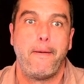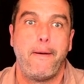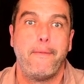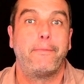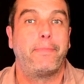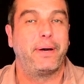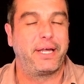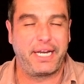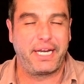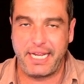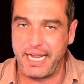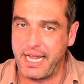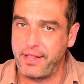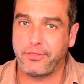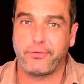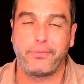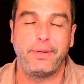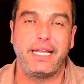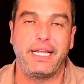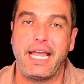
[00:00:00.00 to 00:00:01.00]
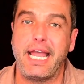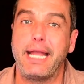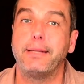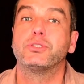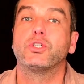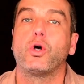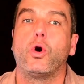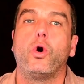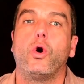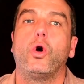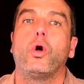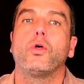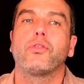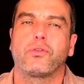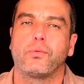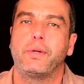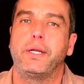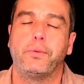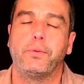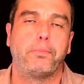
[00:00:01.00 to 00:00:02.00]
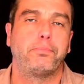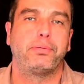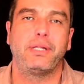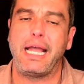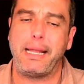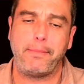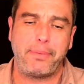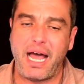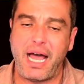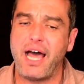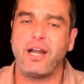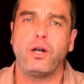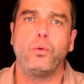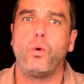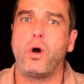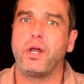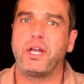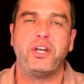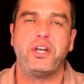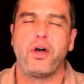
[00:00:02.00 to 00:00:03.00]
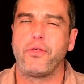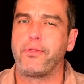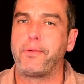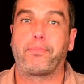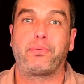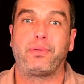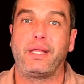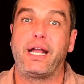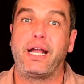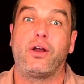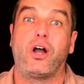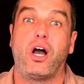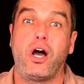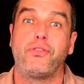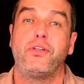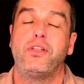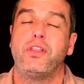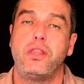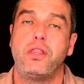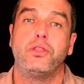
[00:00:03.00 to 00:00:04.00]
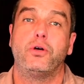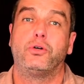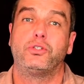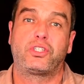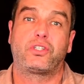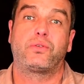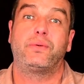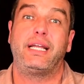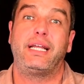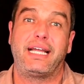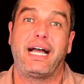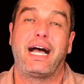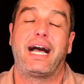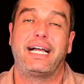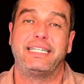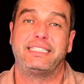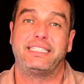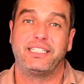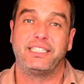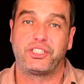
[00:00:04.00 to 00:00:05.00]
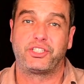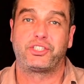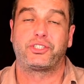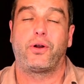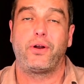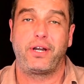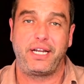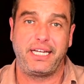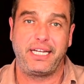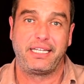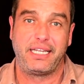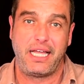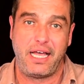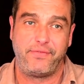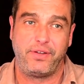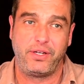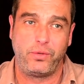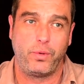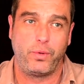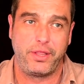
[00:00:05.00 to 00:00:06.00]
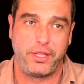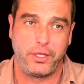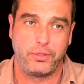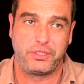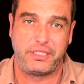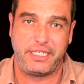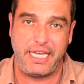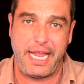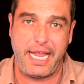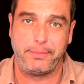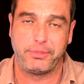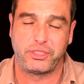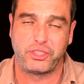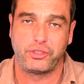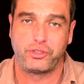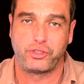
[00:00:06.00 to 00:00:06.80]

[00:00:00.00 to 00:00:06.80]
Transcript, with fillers: But again, three games, all three will play. But I don't want another player other than those three guys in the starting 11 when those games